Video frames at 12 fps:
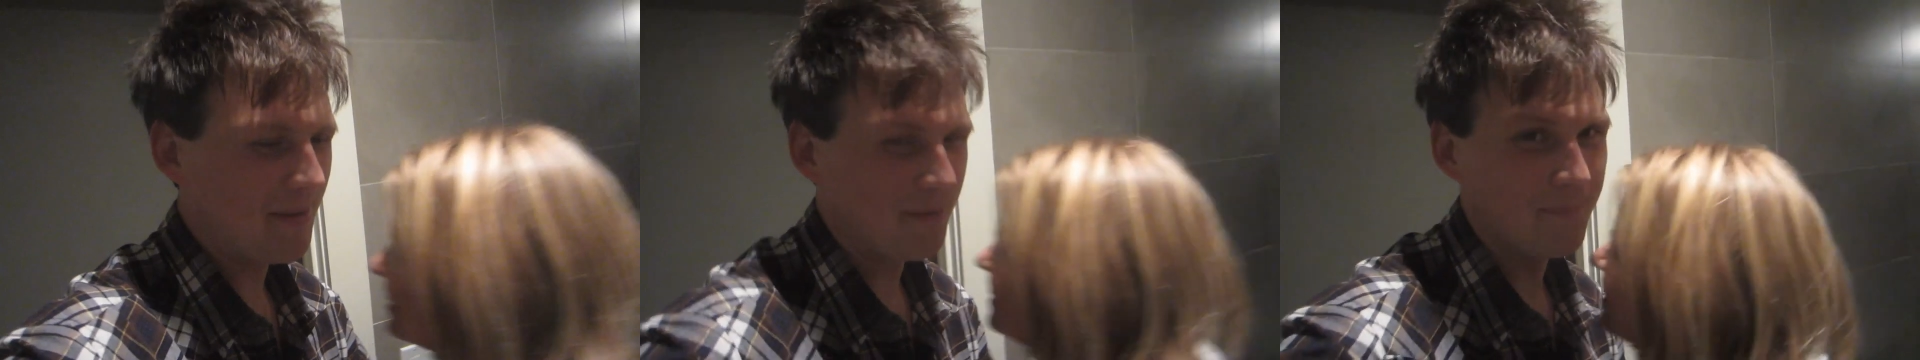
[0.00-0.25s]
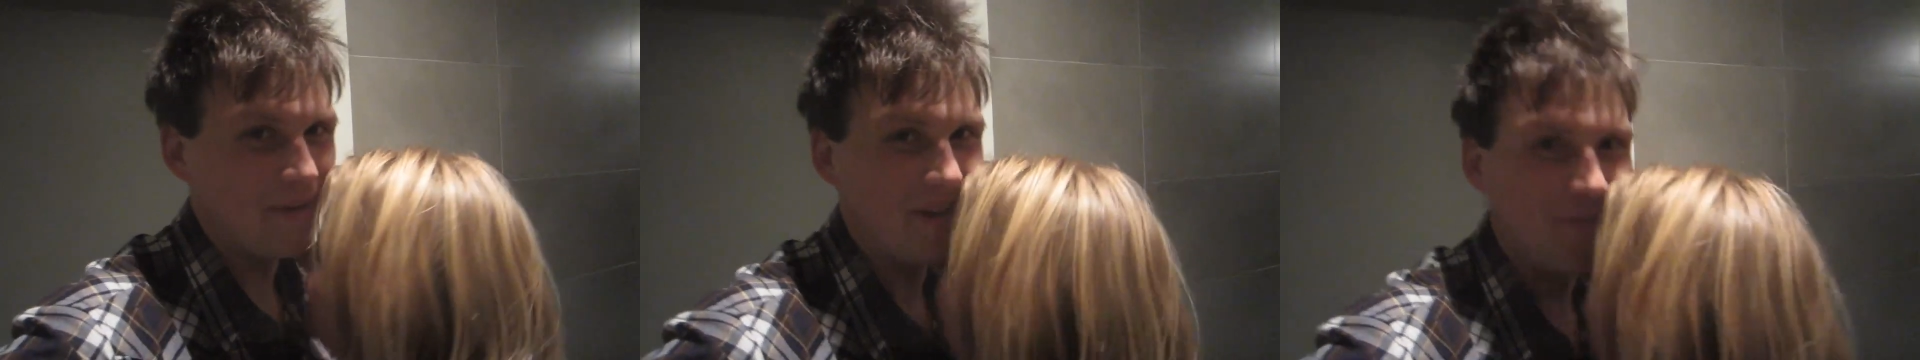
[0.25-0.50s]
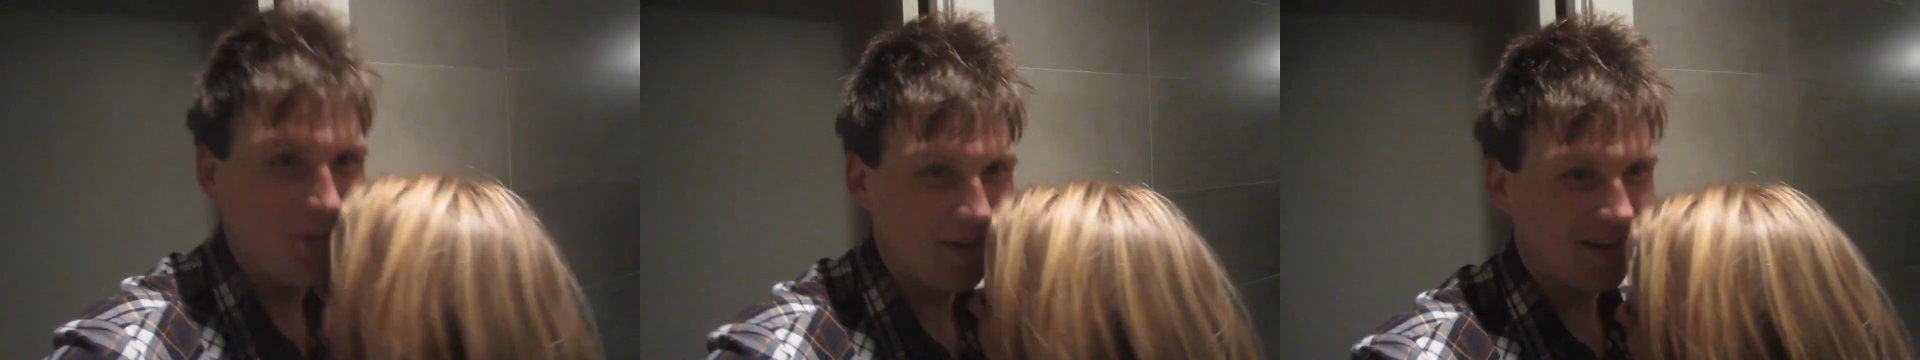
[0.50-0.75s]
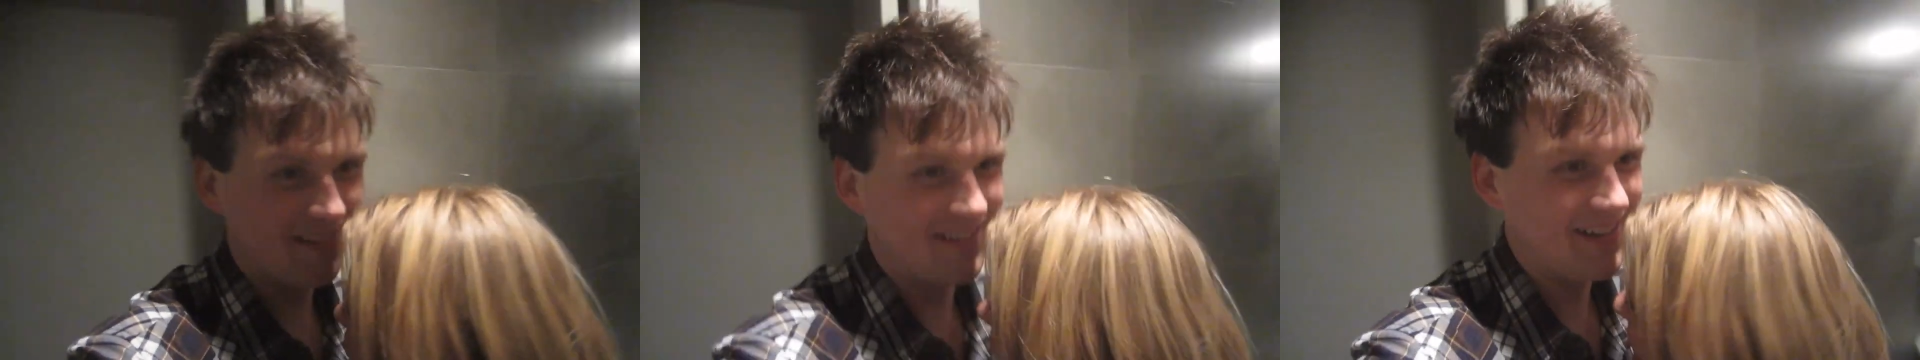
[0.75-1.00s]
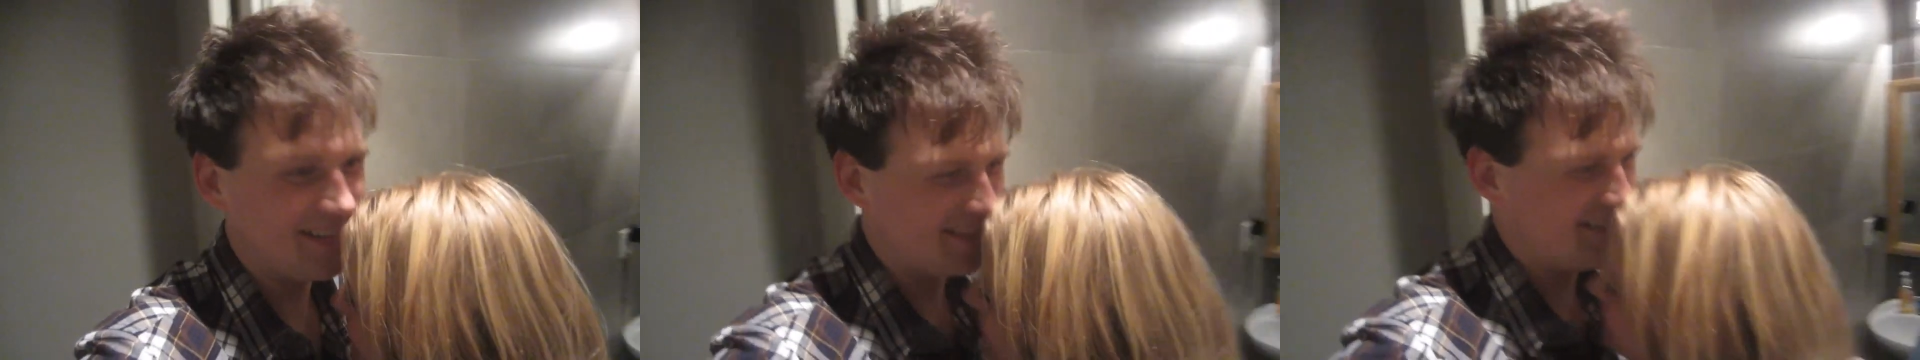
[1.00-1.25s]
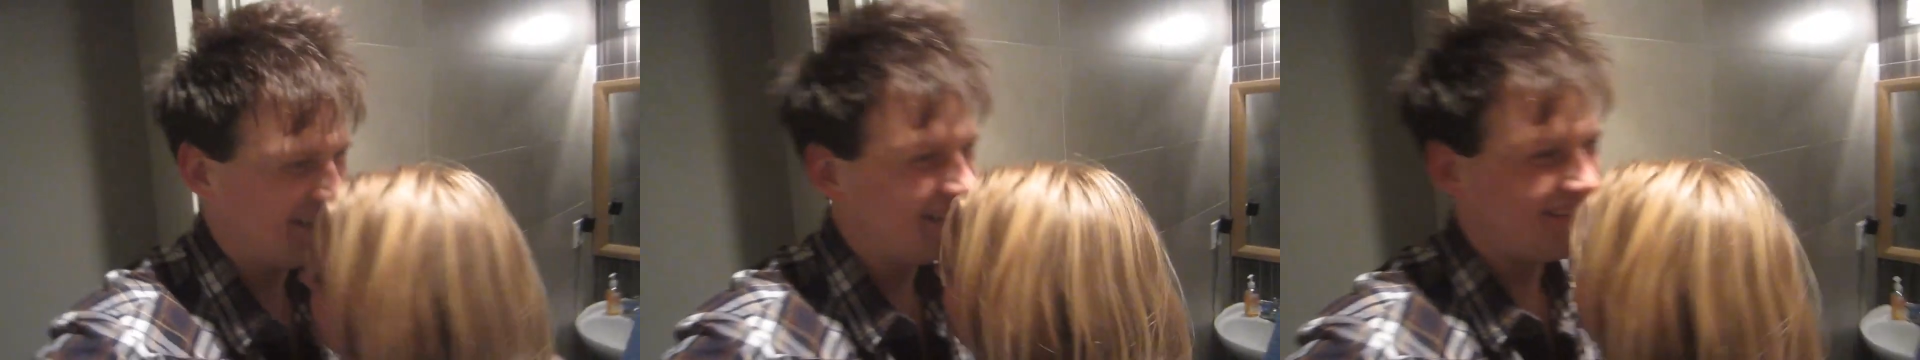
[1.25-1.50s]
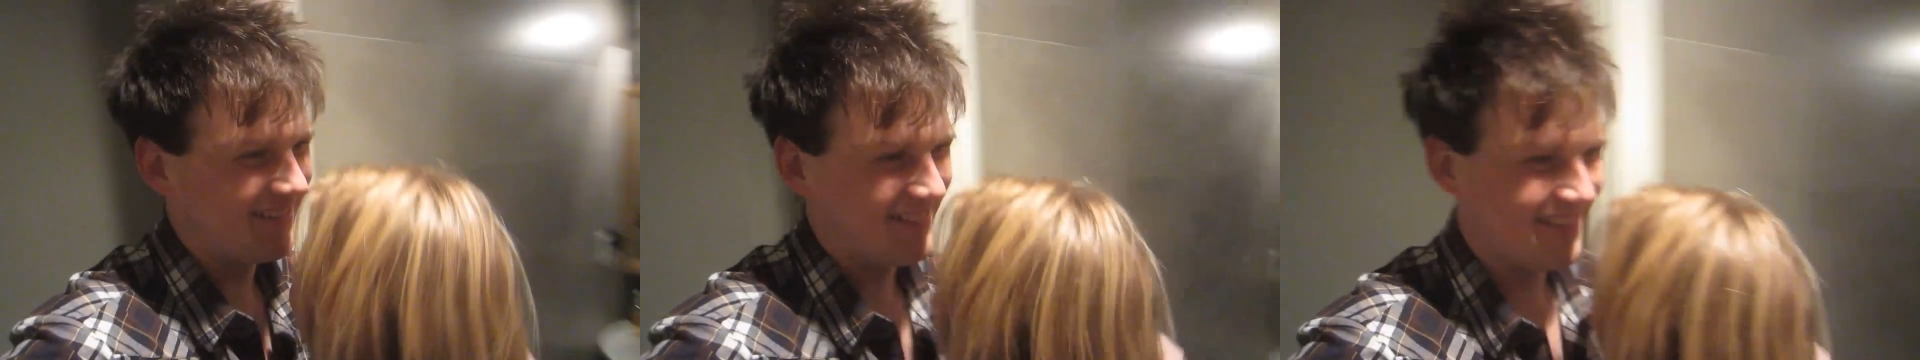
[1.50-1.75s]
make a break for it because I get to chase you.